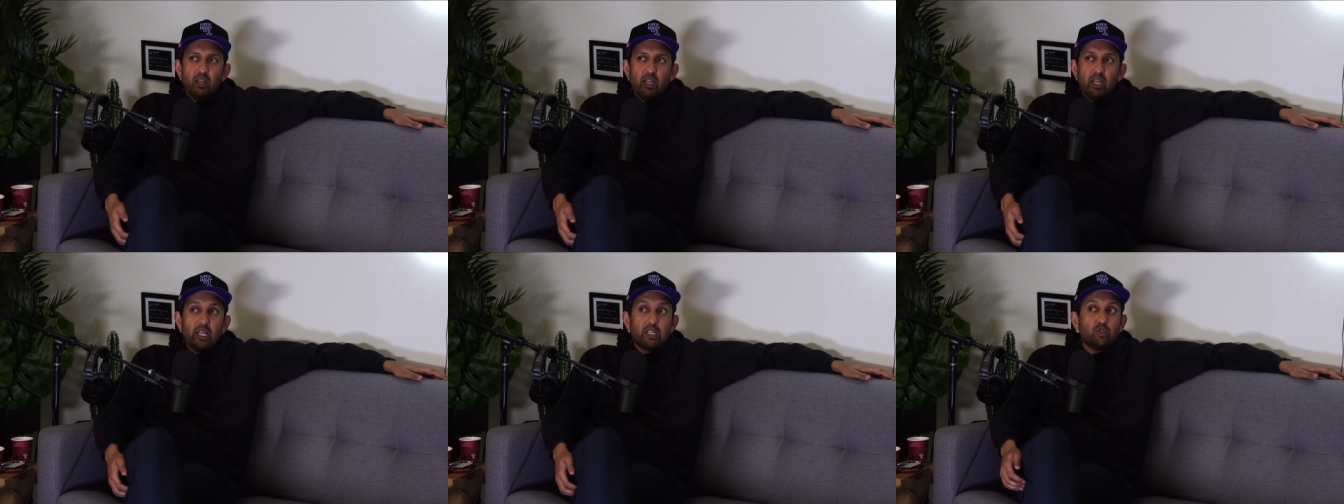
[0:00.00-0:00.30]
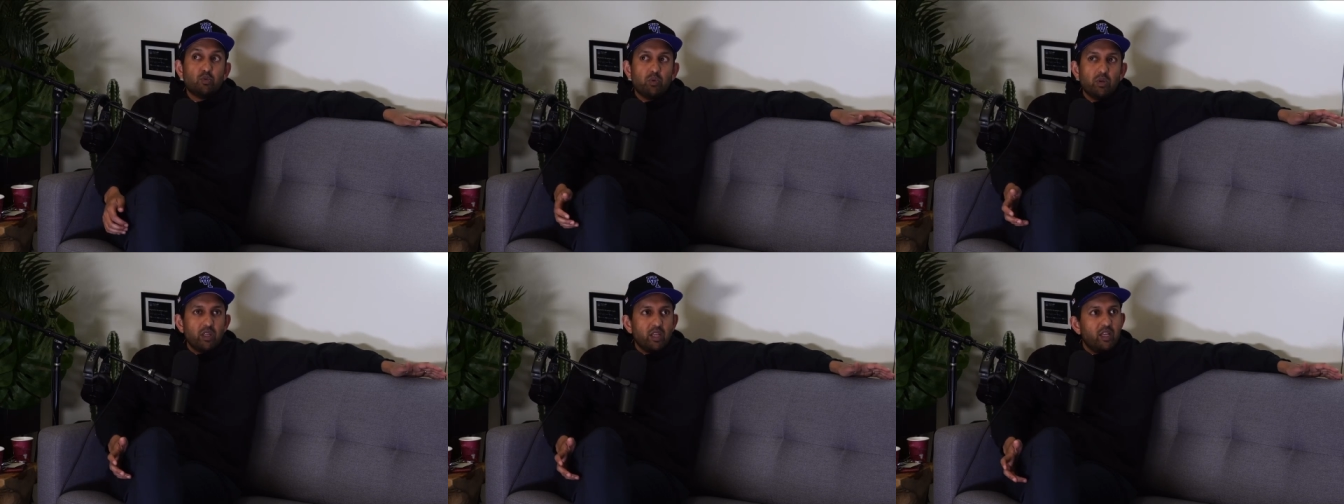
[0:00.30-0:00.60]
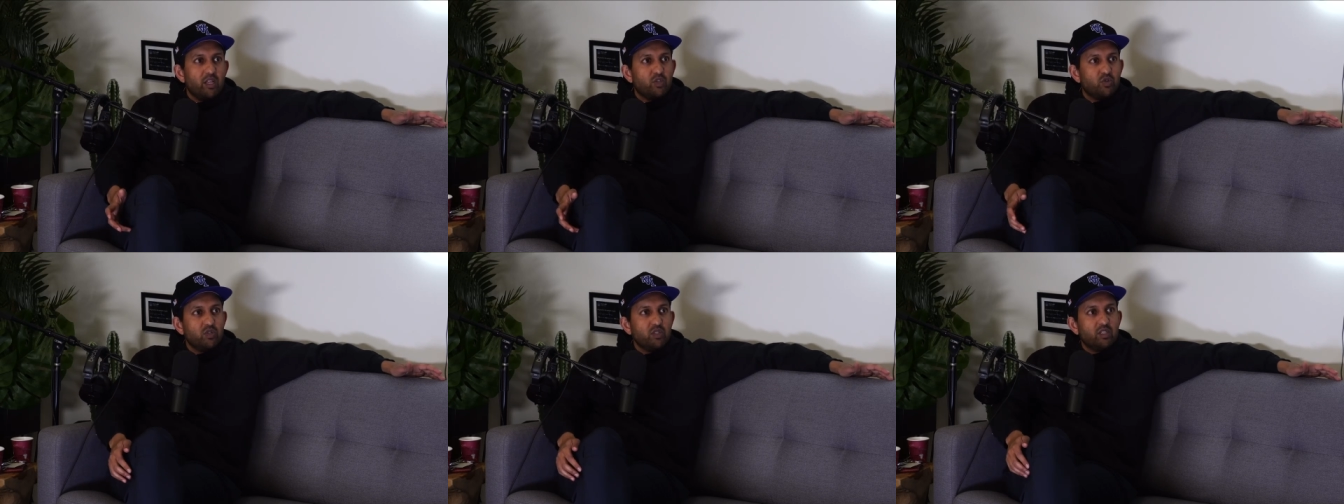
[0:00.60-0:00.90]
It's really
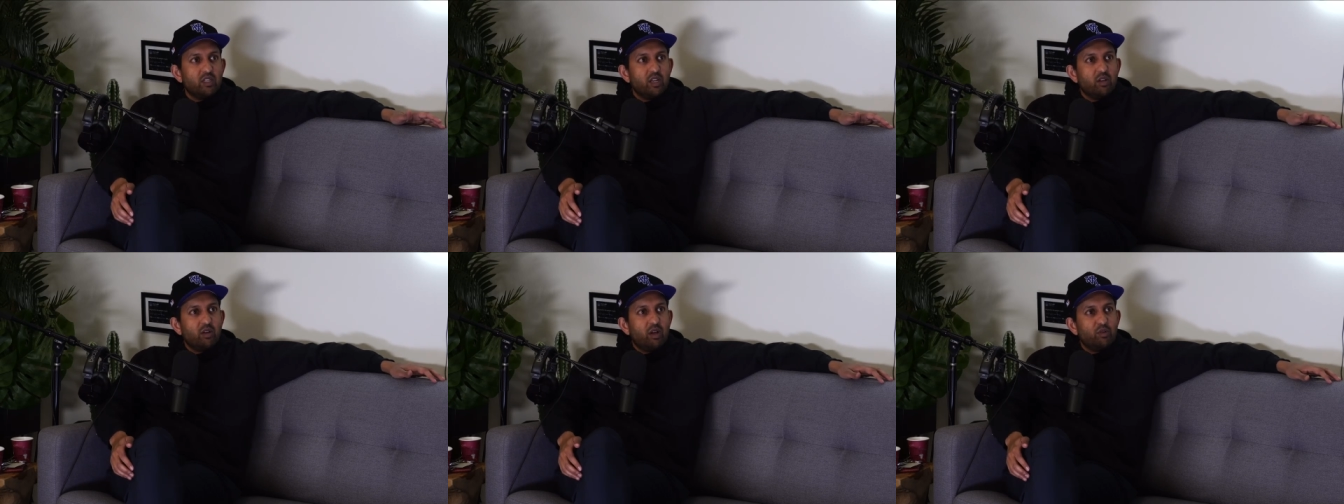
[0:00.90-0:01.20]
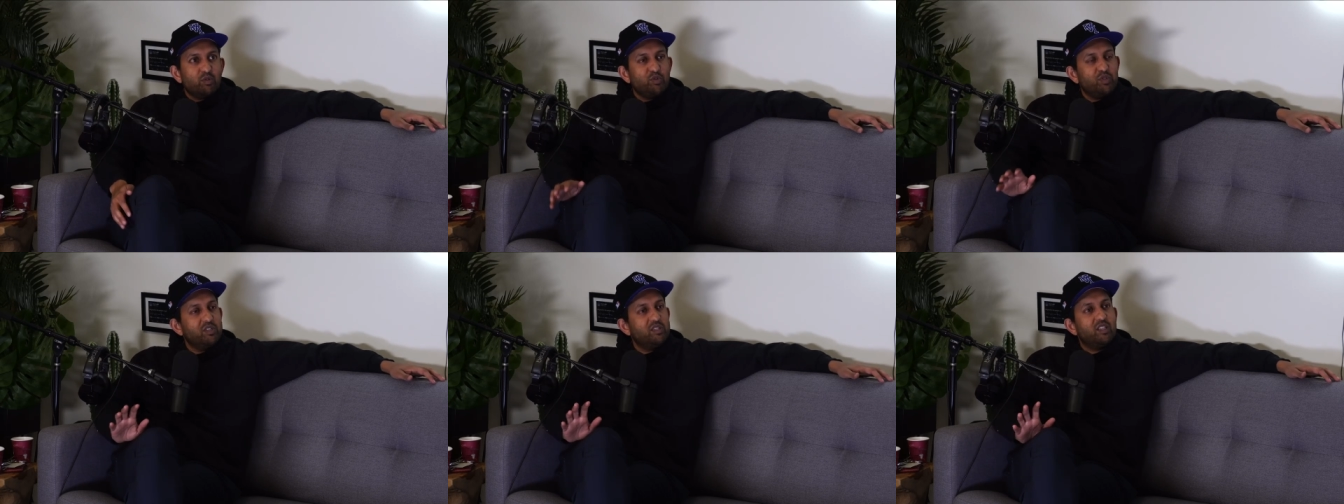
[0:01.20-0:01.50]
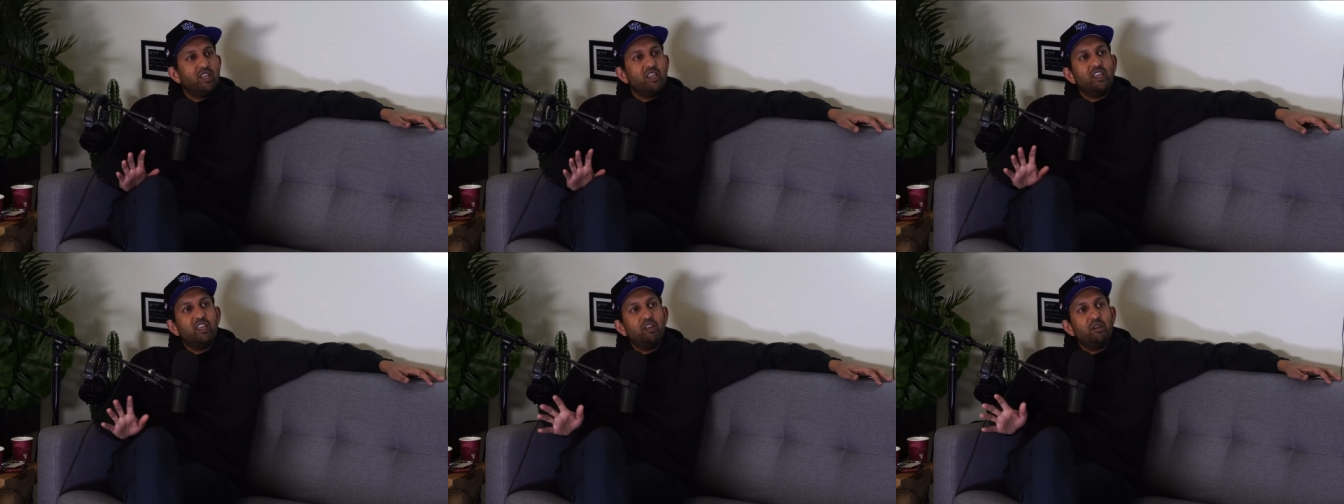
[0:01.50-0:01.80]
interesting. I was just
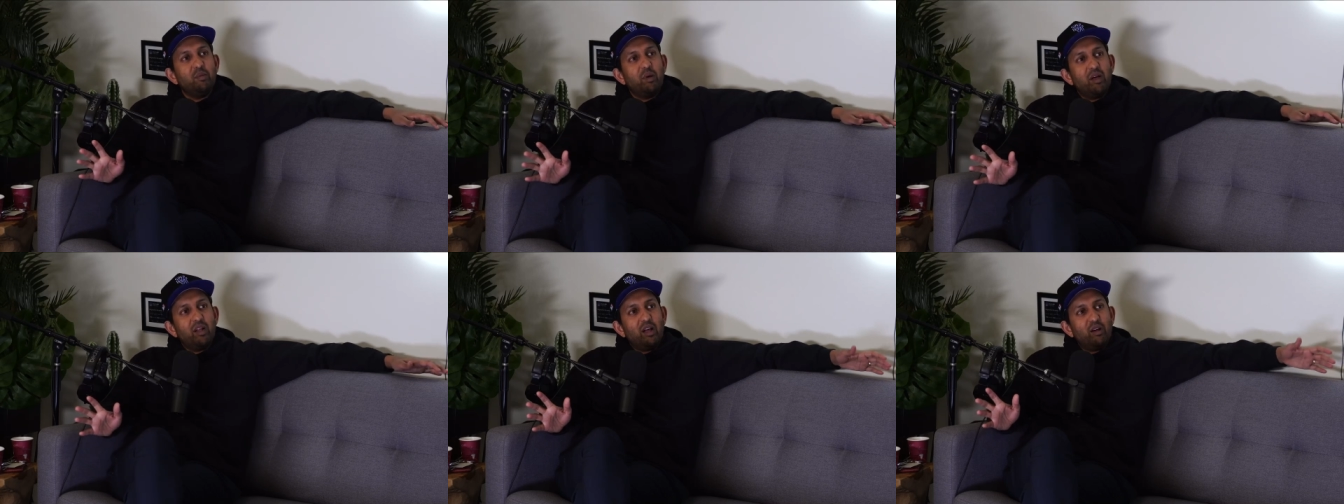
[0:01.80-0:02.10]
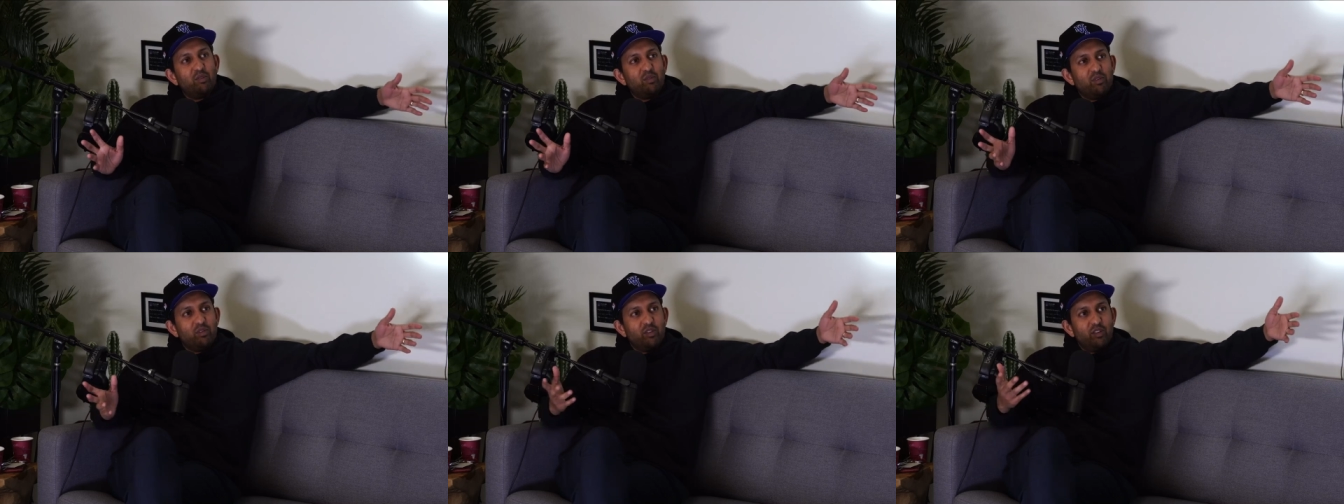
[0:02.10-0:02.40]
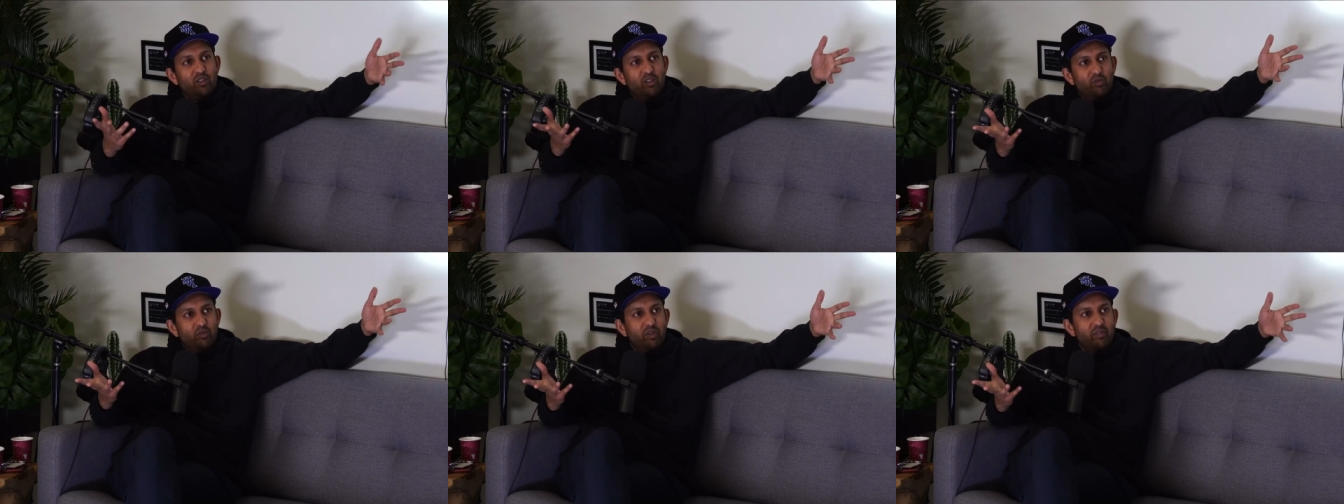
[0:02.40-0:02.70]
thinking about, I, you
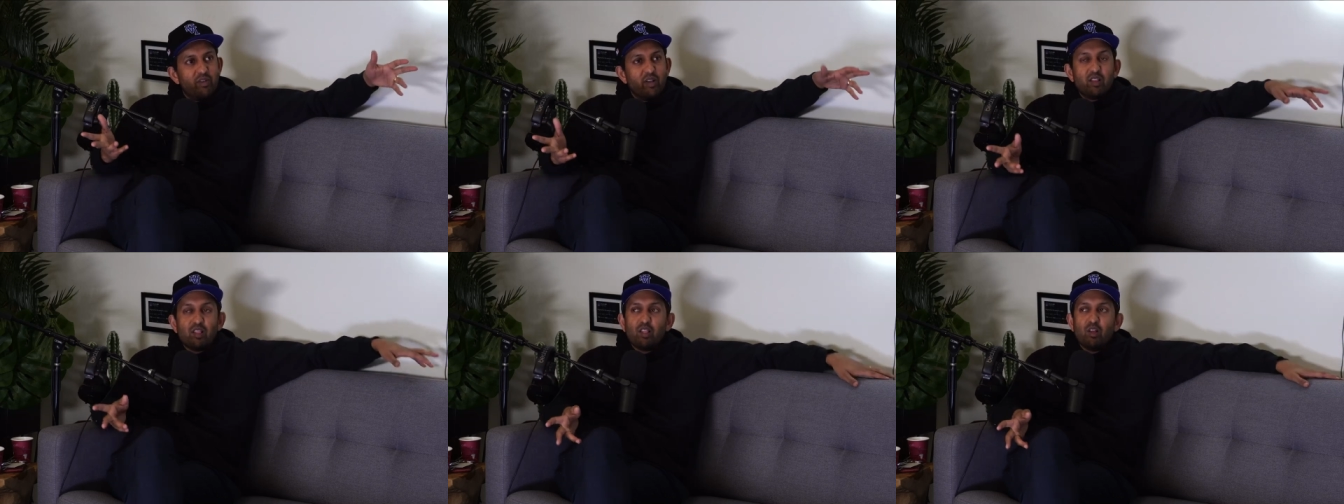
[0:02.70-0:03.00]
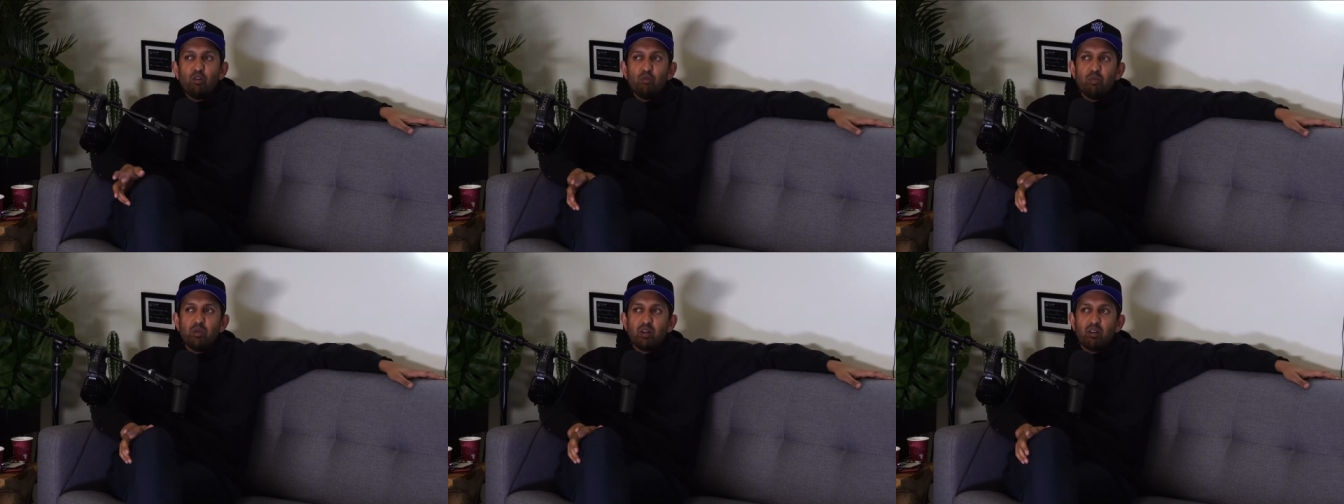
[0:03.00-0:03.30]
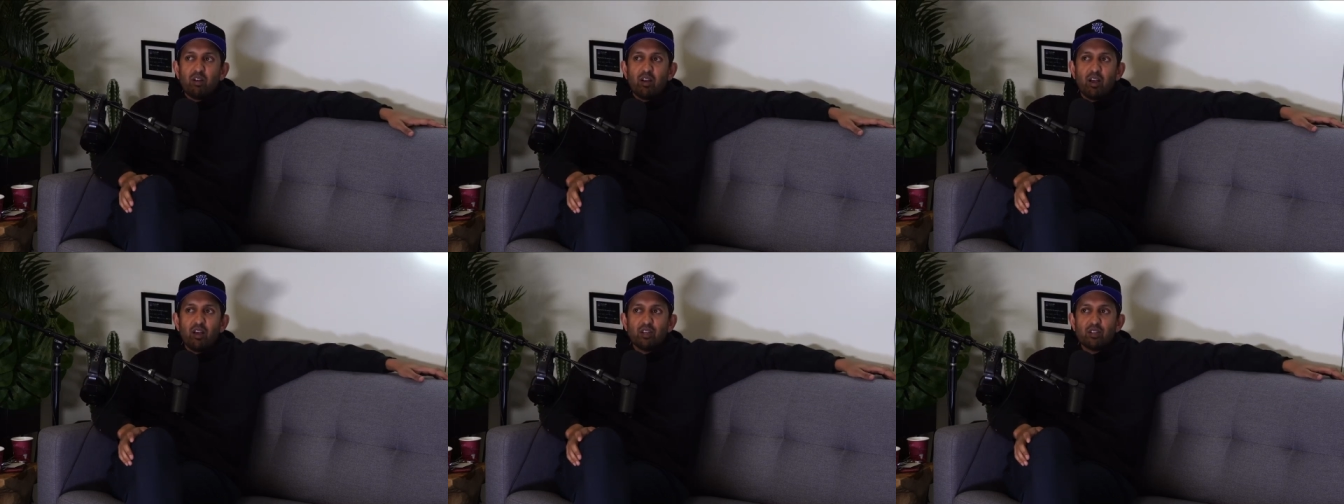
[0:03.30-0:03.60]
know, we have a globe in our
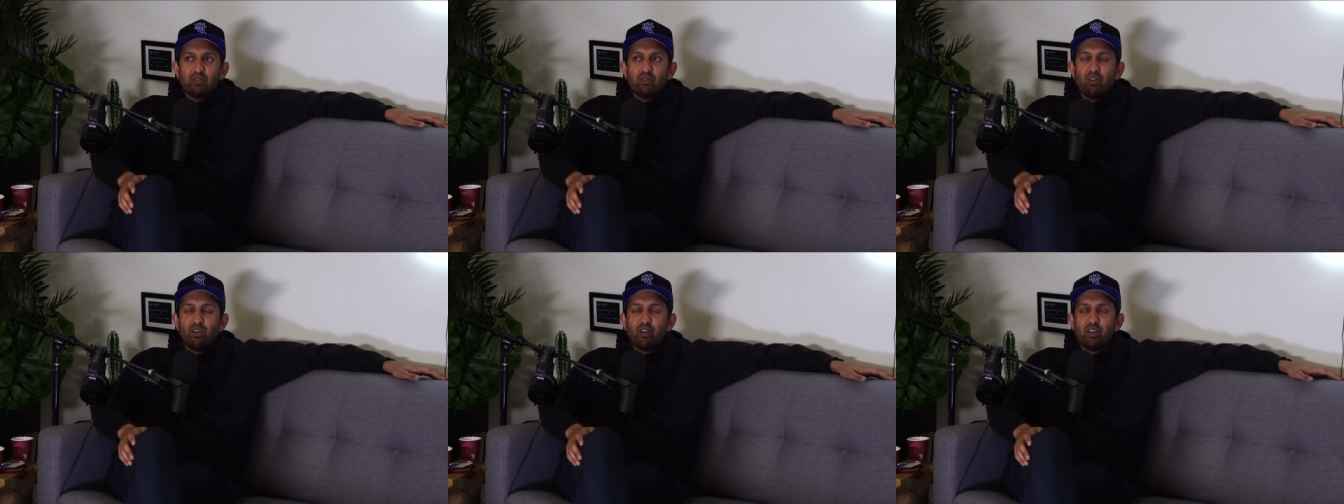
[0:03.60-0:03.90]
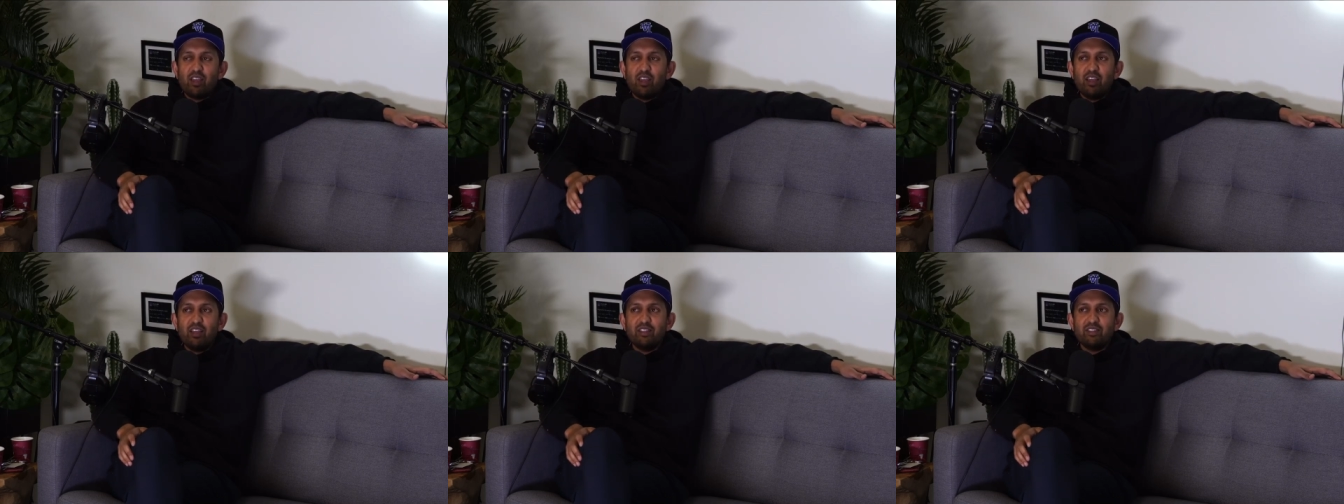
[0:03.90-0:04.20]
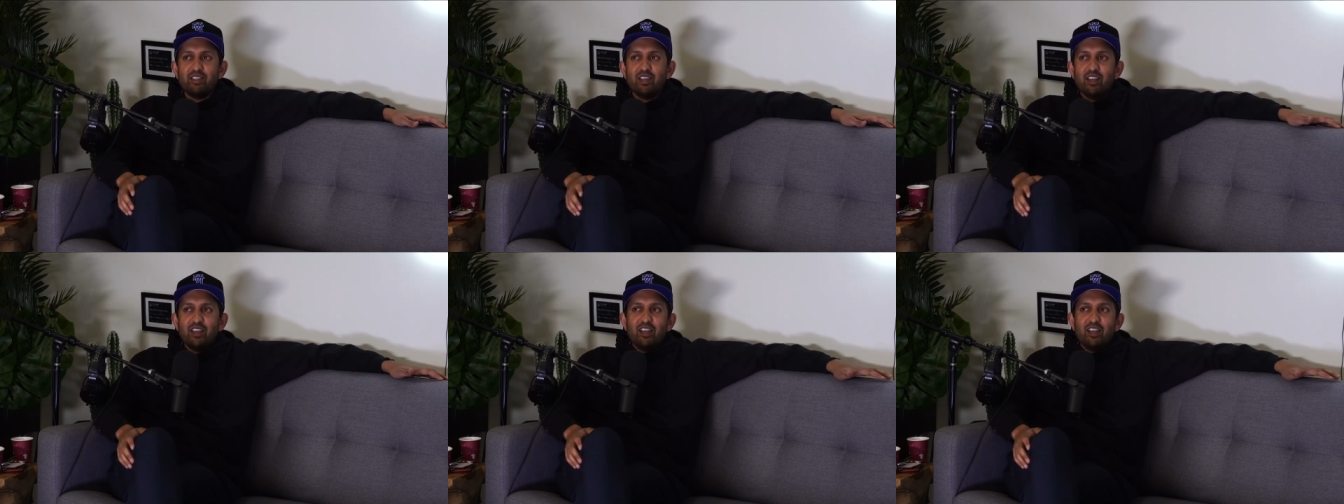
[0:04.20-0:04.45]
house for our kids,